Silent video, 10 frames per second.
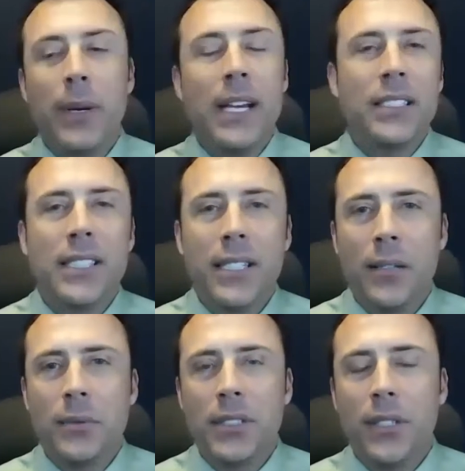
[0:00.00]
patient that
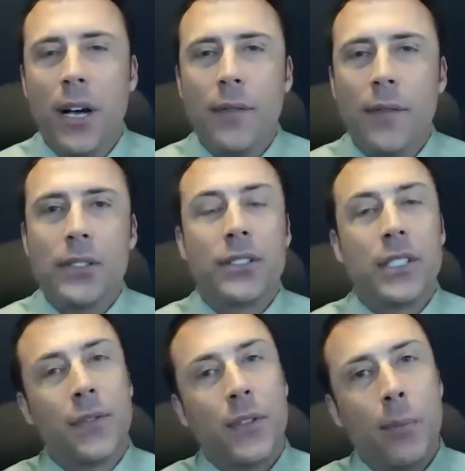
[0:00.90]
comes in your office, or is
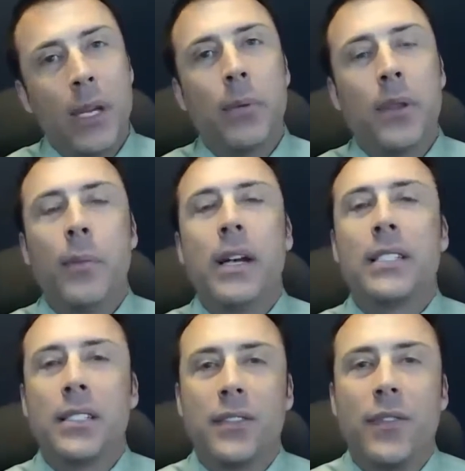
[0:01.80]
this for the people that
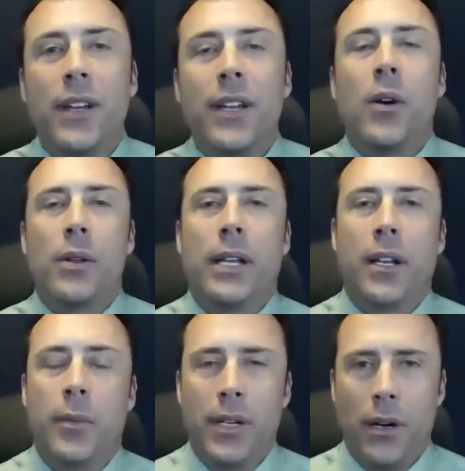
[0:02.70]
mention this video when they
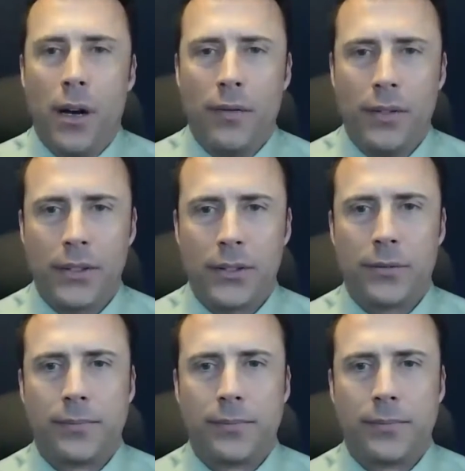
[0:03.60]
come into your office?